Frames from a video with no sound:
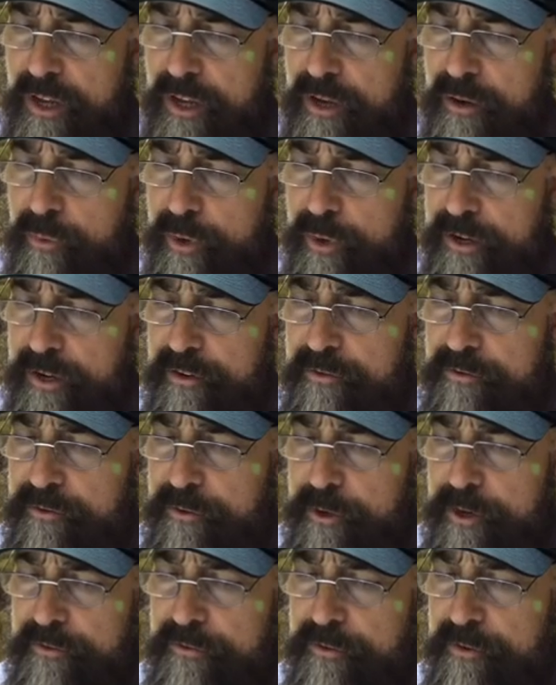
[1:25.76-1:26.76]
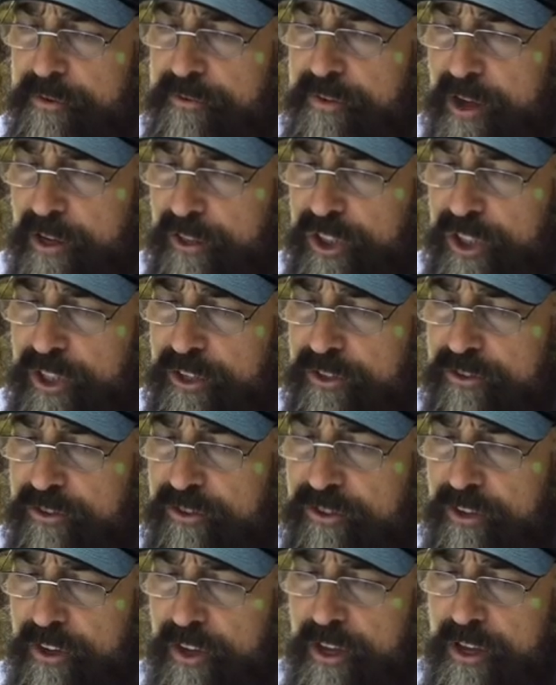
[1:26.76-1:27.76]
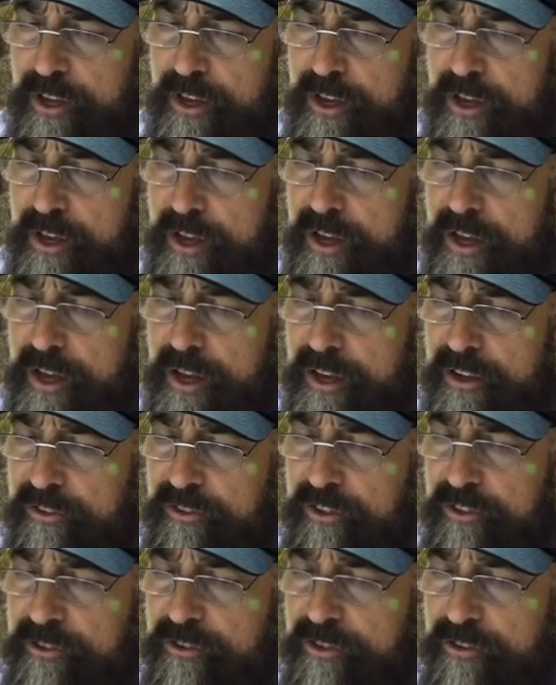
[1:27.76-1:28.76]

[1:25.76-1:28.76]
written for different functions, such as